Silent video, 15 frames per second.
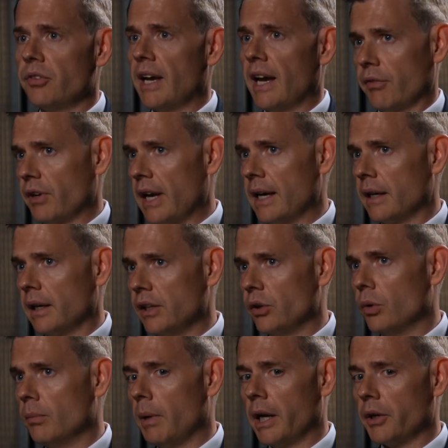Afghan
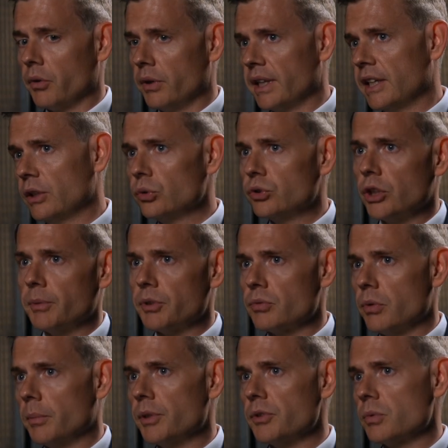illegal migrant killed Thomas
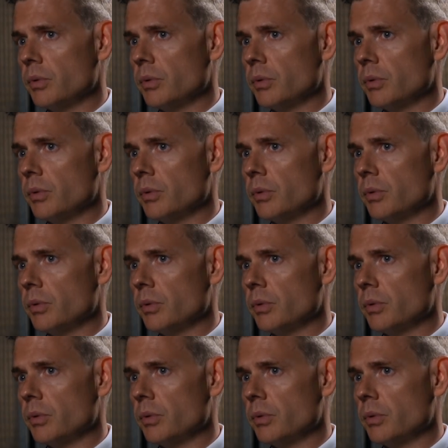Roberts